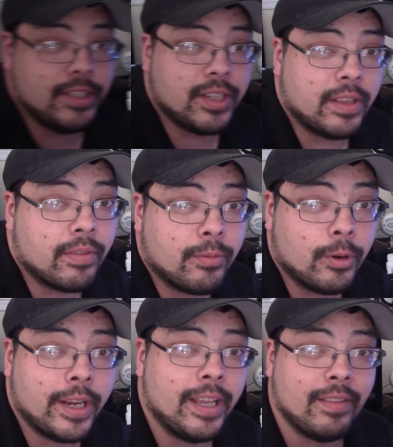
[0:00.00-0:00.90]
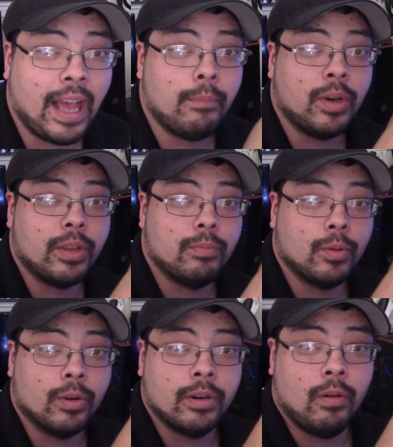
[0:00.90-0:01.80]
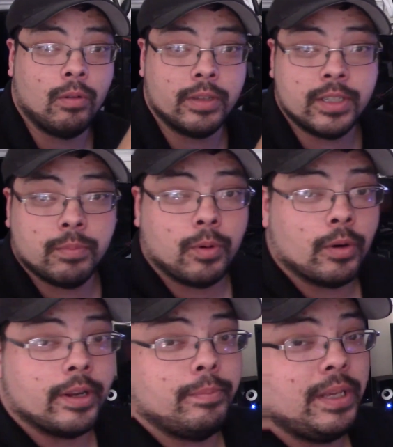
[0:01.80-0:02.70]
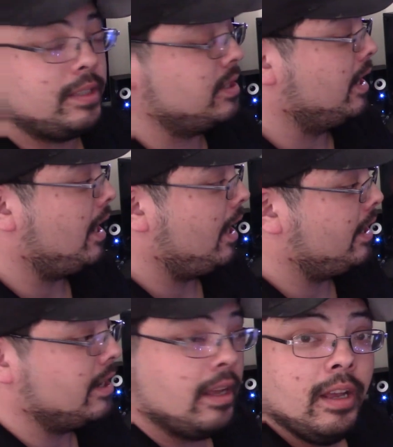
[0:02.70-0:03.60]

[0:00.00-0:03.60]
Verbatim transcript: Gen 3. That motherboard only supported PCIe